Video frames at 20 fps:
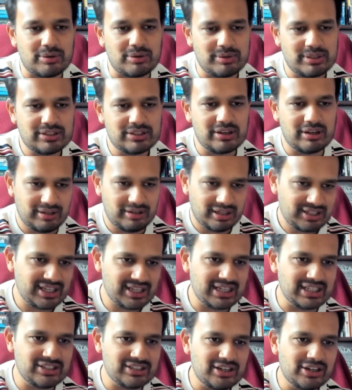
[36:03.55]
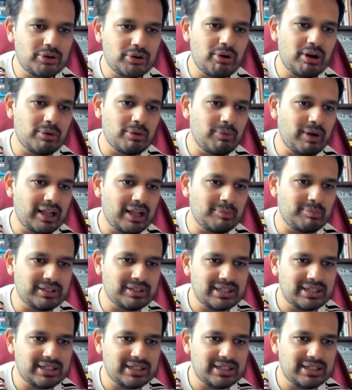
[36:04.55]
So it's like I said, it's done quite well,